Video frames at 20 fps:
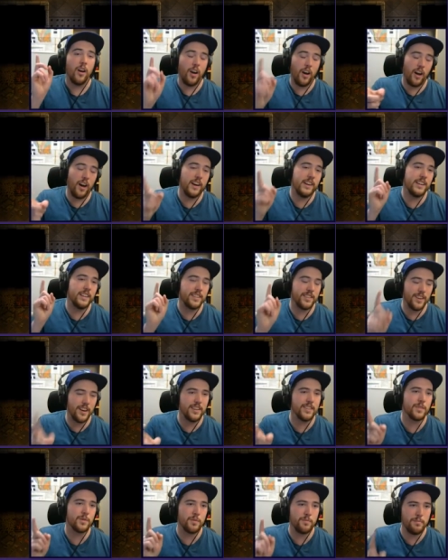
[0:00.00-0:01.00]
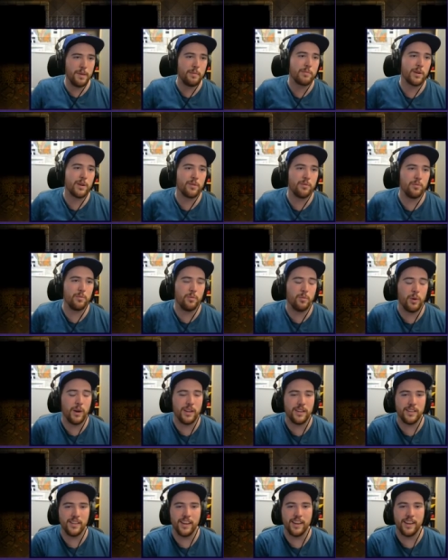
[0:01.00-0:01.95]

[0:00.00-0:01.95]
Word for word: I, it does remember what,